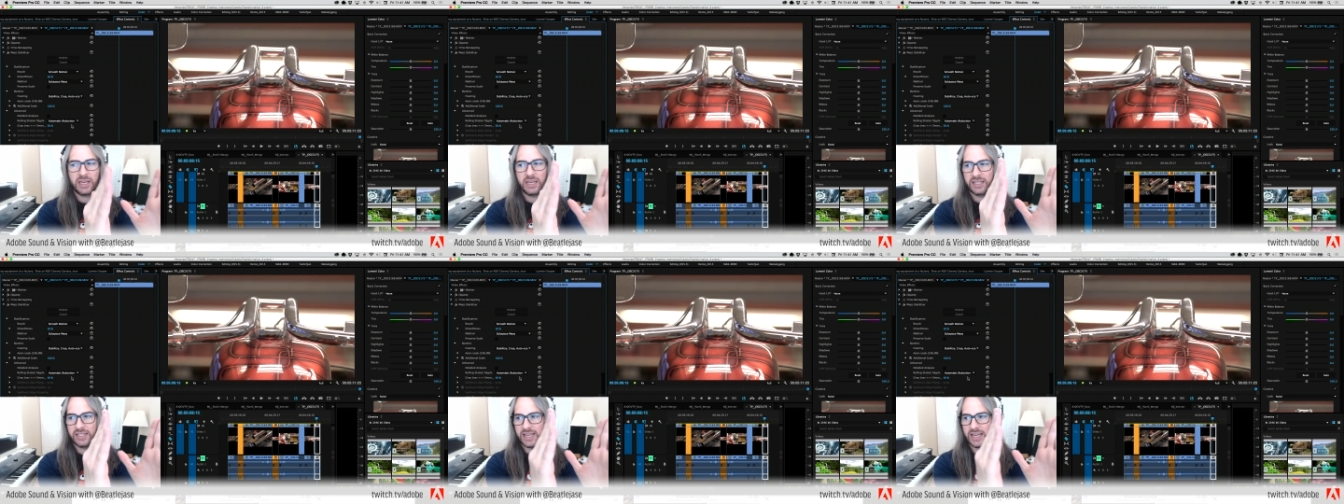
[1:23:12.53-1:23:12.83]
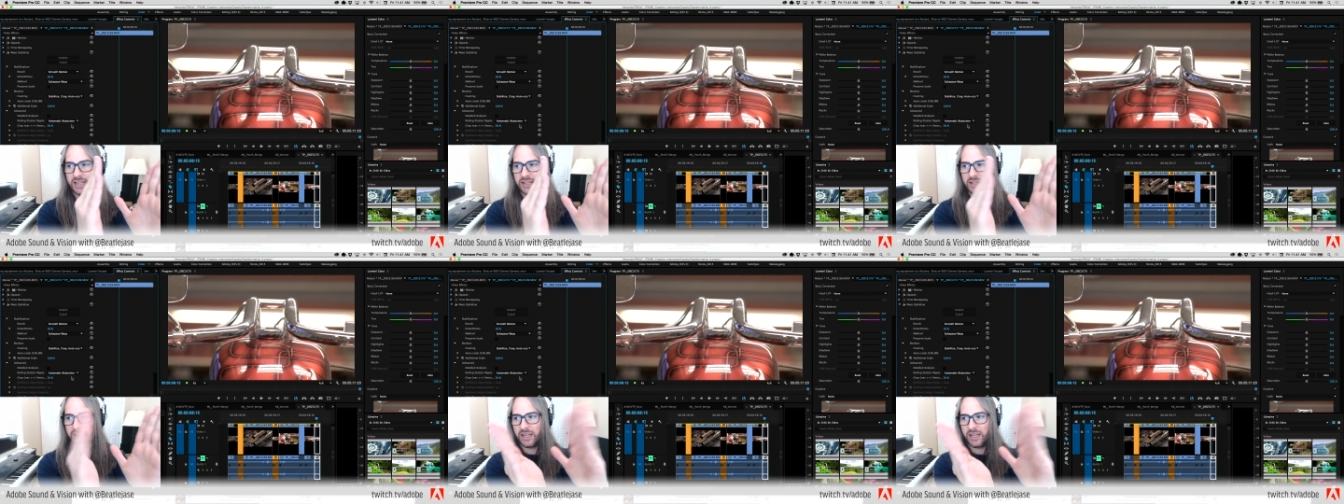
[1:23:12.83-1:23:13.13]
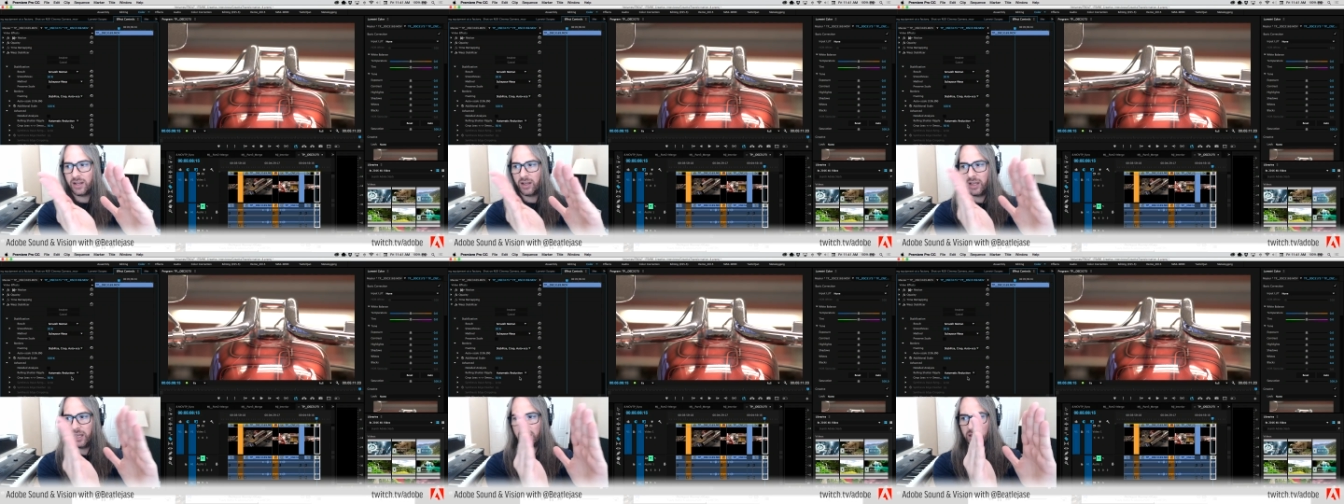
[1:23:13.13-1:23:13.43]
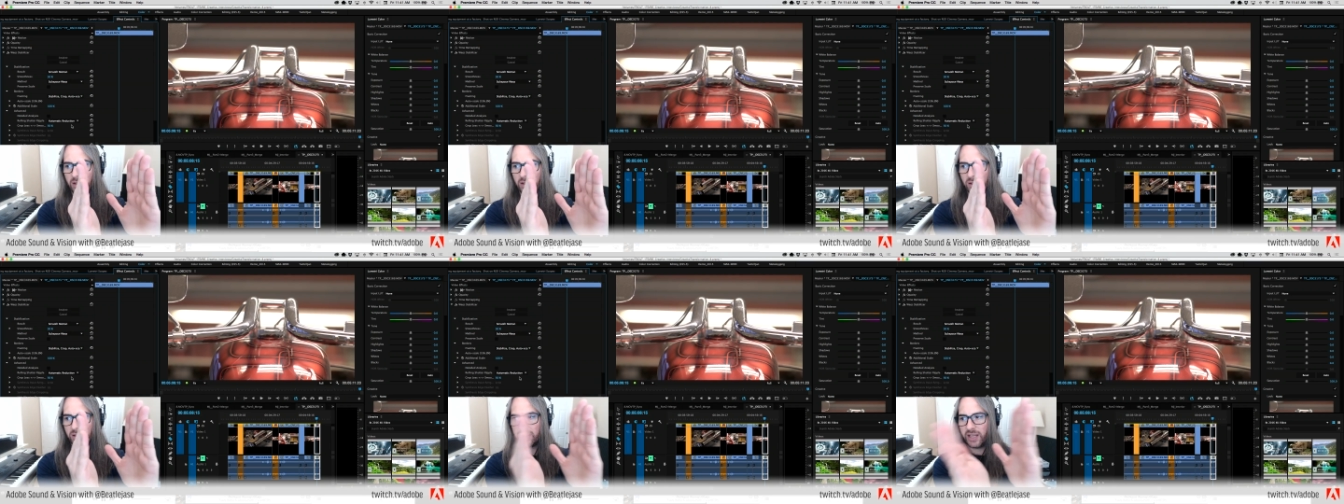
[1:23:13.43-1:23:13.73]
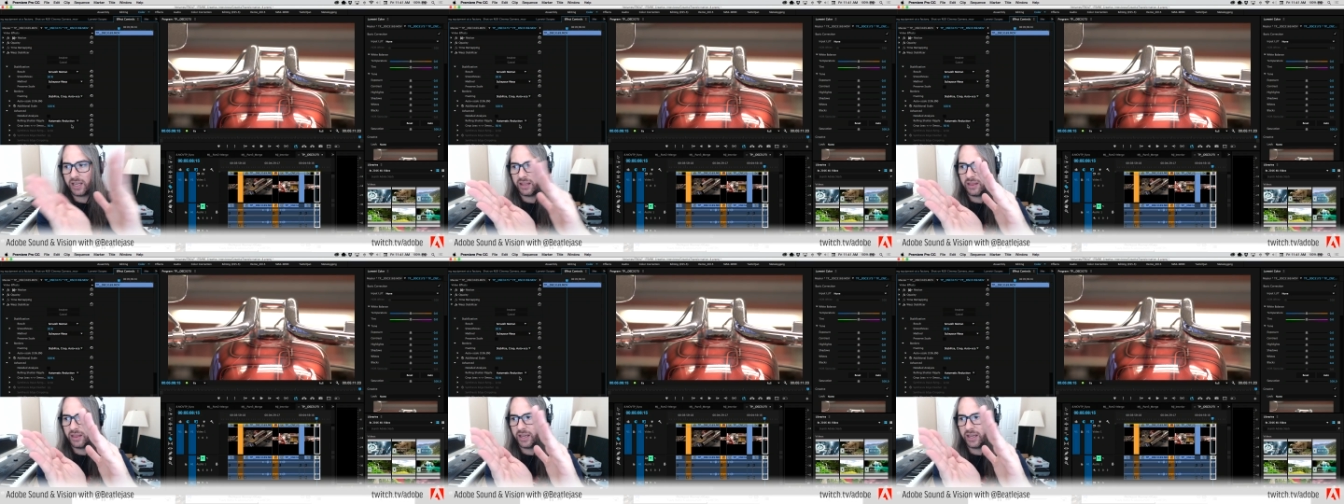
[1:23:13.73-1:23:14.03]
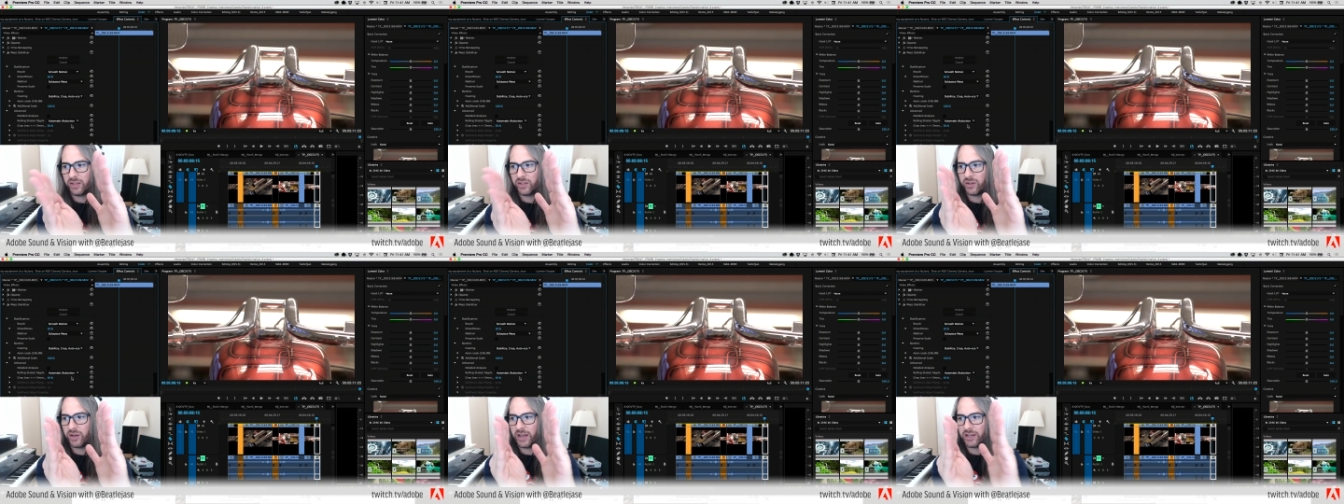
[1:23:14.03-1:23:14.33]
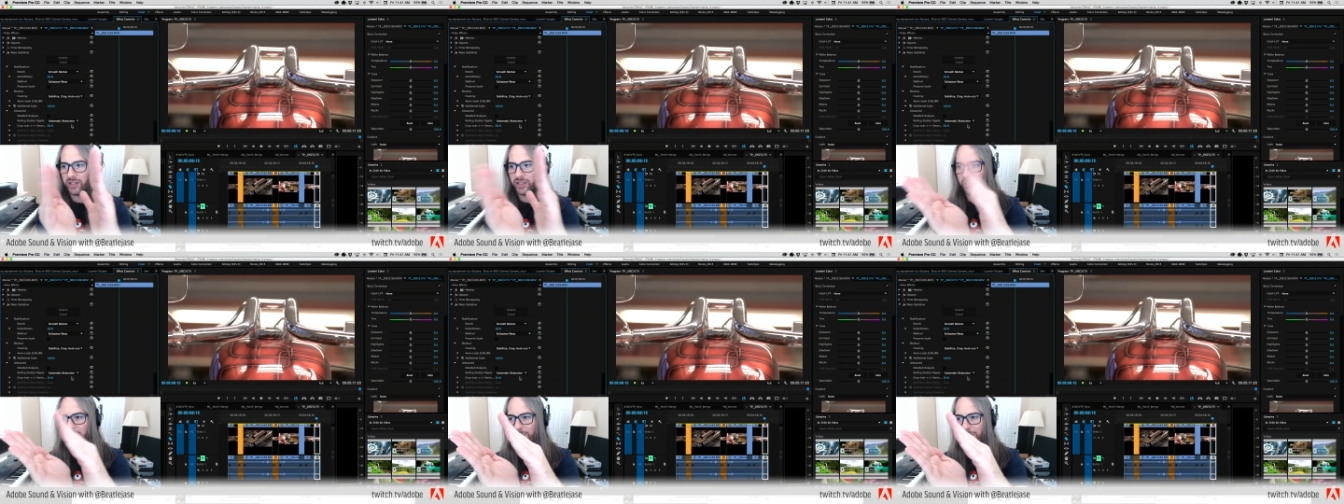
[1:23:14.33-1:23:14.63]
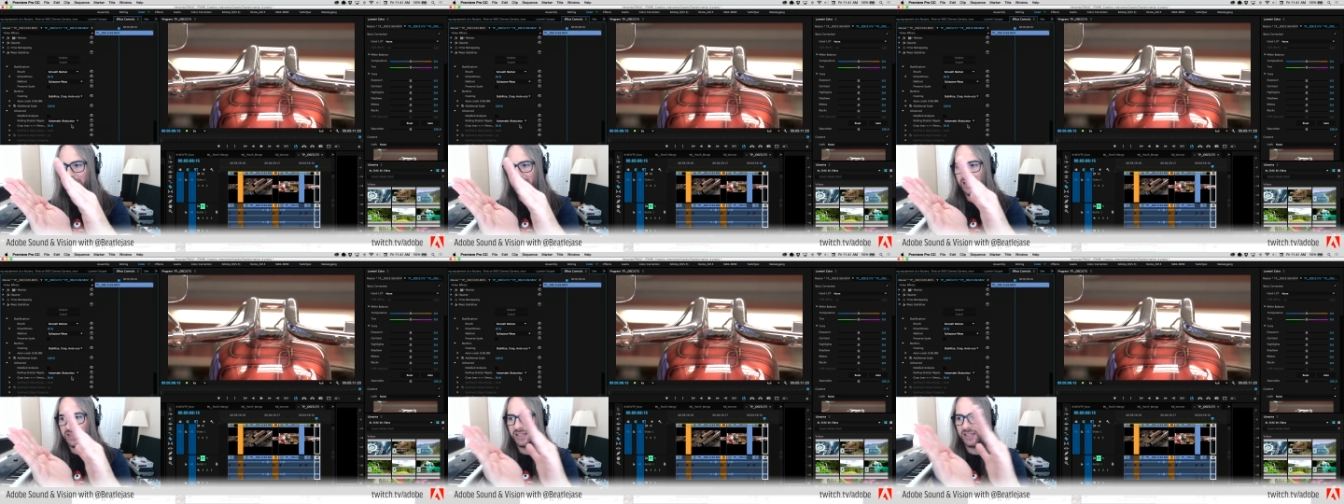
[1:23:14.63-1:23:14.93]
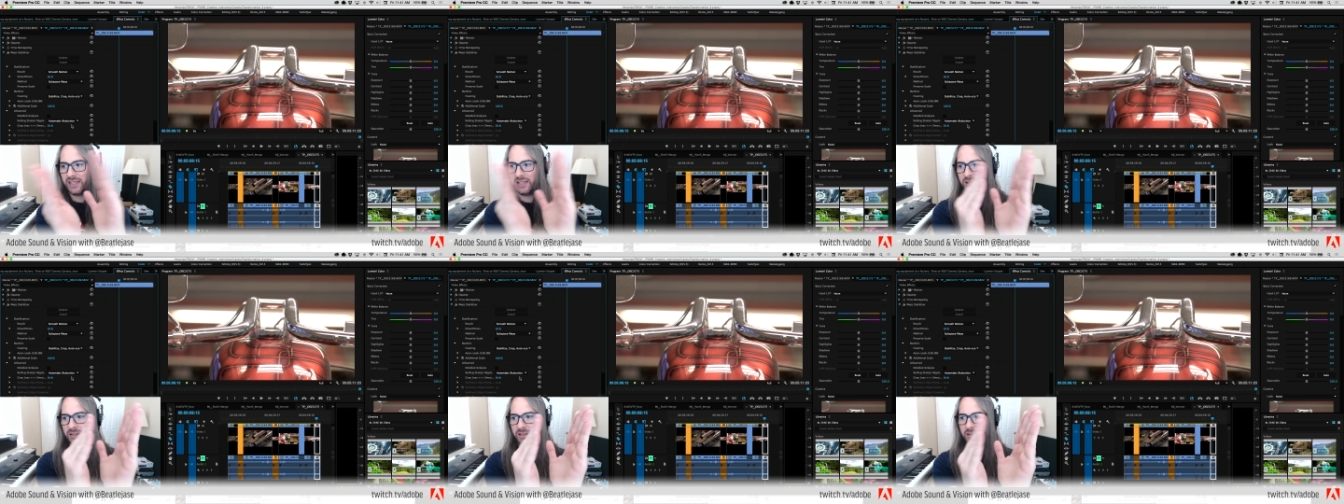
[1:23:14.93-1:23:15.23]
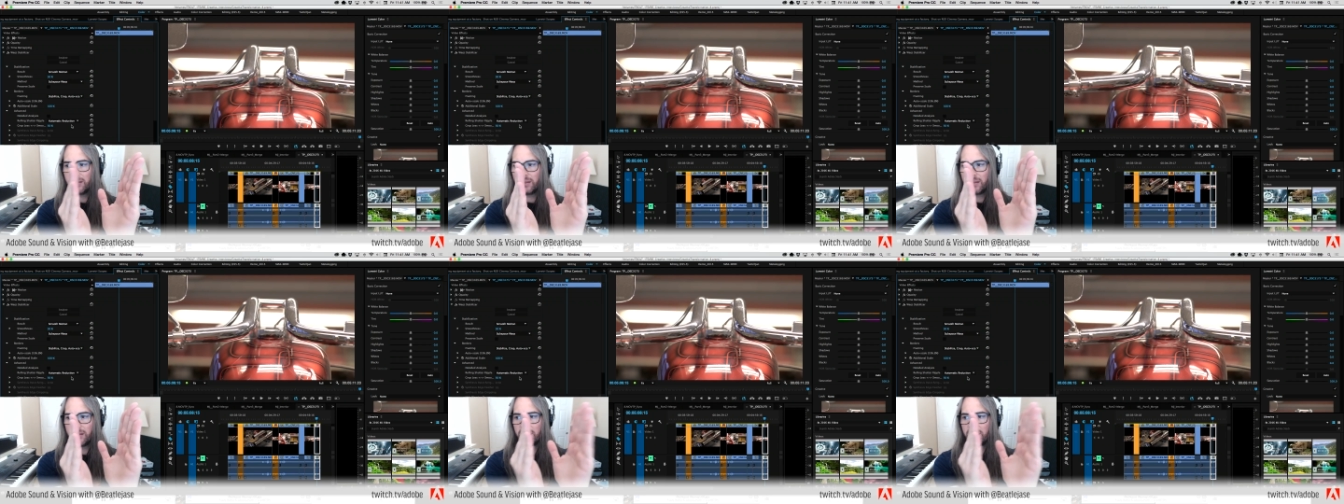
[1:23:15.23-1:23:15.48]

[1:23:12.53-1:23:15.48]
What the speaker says: it looks like things are actually bending.